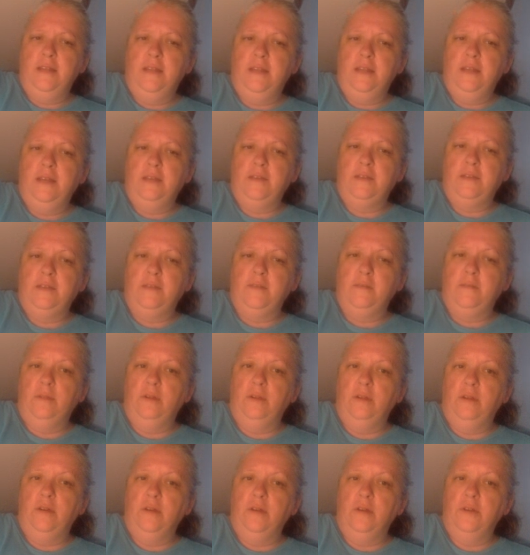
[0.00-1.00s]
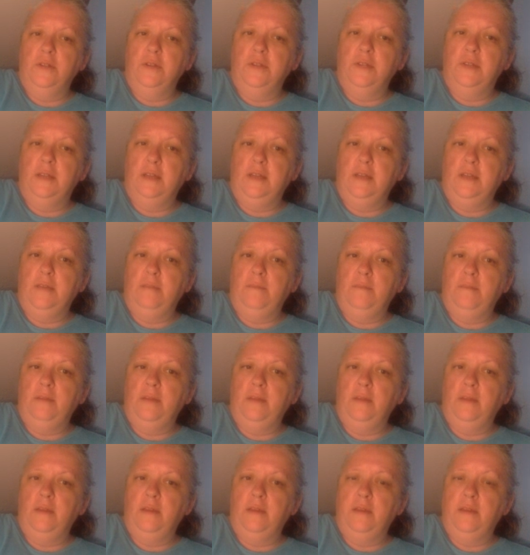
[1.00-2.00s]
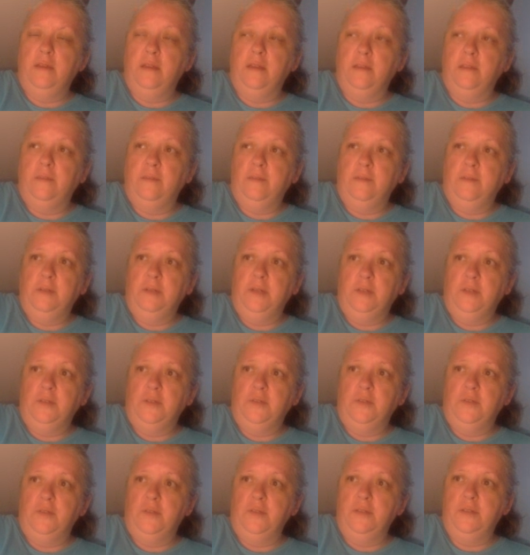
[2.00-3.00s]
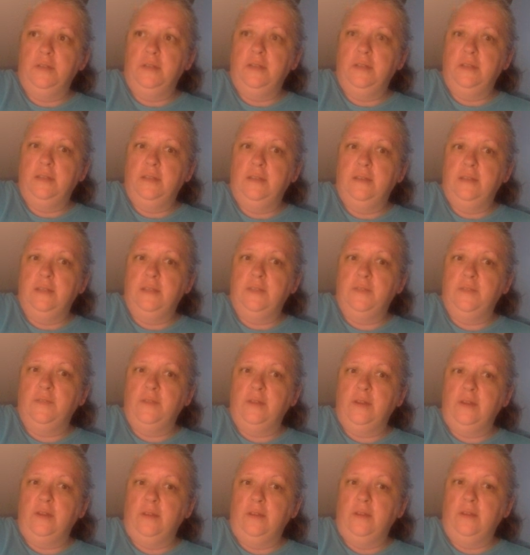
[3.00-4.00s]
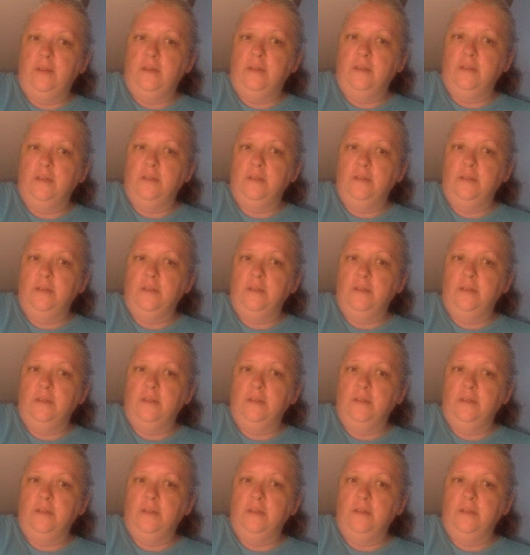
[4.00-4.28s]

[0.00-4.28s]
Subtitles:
I did have some markers and that, but I got them from Dollar Store, so they didn't last very long.